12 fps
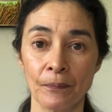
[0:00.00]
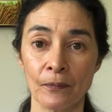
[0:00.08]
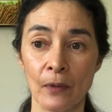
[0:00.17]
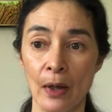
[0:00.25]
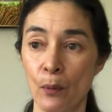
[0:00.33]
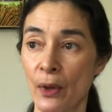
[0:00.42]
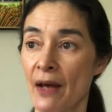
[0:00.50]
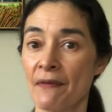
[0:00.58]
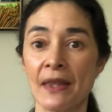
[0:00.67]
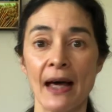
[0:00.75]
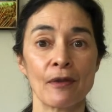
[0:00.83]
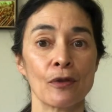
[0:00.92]
Right? Whatever
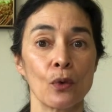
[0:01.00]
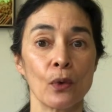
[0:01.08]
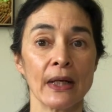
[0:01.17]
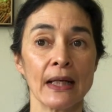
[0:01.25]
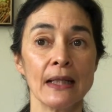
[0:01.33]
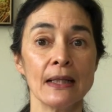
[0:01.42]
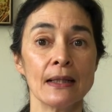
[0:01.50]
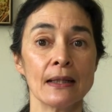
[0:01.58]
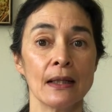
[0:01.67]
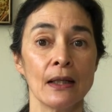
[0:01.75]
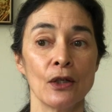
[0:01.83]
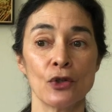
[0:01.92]
that thought is,
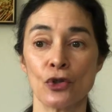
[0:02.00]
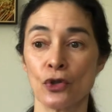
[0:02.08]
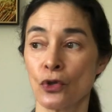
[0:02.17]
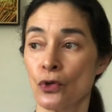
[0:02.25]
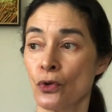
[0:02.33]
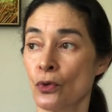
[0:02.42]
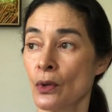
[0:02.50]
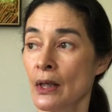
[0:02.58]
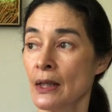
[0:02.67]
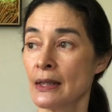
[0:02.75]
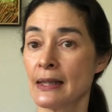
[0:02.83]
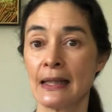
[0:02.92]
to
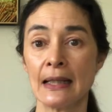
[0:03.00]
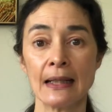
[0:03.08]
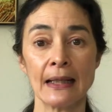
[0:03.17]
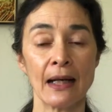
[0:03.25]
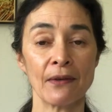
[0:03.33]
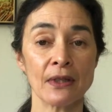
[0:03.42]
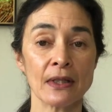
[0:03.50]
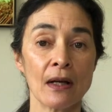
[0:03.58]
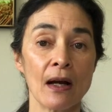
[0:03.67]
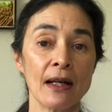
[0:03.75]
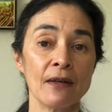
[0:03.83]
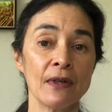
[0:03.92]
seeing the other
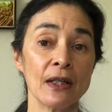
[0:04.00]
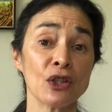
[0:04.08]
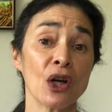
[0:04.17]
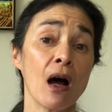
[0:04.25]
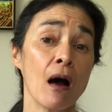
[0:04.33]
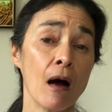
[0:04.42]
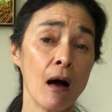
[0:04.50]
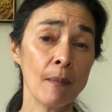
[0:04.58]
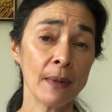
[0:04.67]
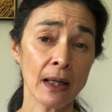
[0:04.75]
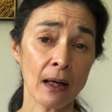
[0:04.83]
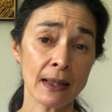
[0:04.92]
side of it, to
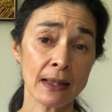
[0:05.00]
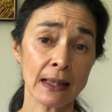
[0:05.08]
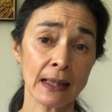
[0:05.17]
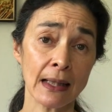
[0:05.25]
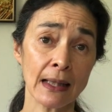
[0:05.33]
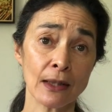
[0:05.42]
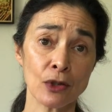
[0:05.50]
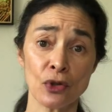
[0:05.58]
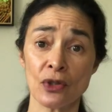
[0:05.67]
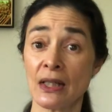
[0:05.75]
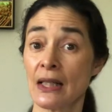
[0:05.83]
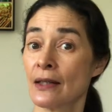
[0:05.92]
harmonizing it, to
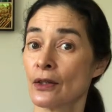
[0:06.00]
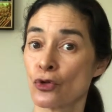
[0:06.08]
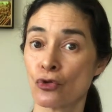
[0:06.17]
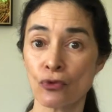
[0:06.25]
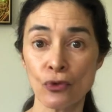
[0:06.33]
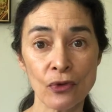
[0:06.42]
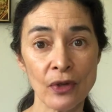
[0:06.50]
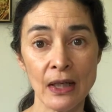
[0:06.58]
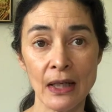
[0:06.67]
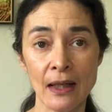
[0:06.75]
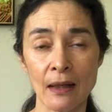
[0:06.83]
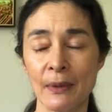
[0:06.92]
seeing the truth in
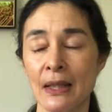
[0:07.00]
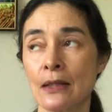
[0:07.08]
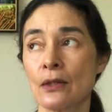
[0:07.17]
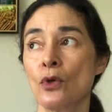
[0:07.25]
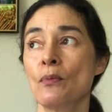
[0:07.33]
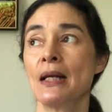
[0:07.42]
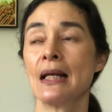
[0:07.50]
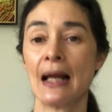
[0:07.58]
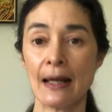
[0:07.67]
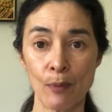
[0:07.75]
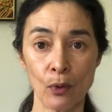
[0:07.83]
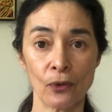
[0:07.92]
it. I mean, there's so many
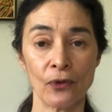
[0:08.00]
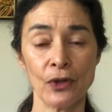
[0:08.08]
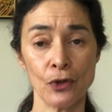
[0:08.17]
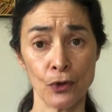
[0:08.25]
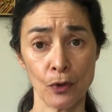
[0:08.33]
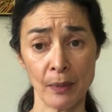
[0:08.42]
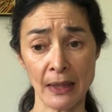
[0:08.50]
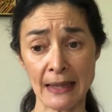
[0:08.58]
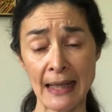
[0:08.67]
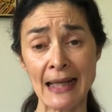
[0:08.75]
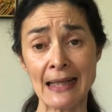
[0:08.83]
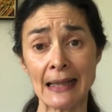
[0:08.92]
labels that you could be
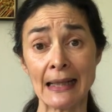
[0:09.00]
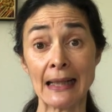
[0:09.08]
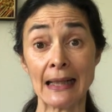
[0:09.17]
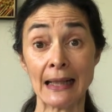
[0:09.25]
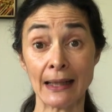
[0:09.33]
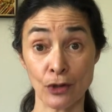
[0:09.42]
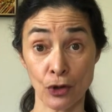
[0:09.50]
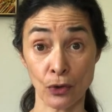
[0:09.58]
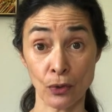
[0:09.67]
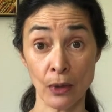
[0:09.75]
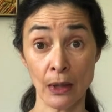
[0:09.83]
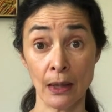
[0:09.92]
sending healing to.
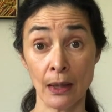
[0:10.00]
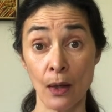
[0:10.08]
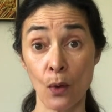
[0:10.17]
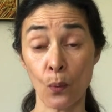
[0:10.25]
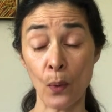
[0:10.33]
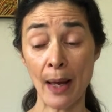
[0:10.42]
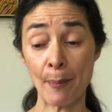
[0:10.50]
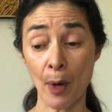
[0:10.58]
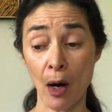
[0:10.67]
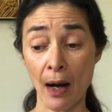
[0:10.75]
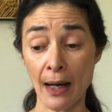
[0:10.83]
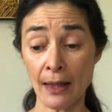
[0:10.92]

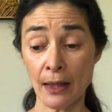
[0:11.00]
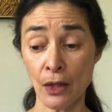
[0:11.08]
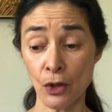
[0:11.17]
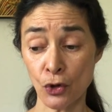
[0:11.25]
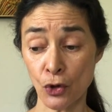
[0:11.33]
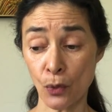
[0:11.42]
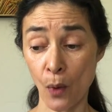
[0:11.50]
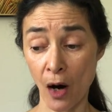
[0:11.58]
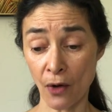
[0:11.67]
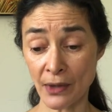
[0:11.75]
whereby you are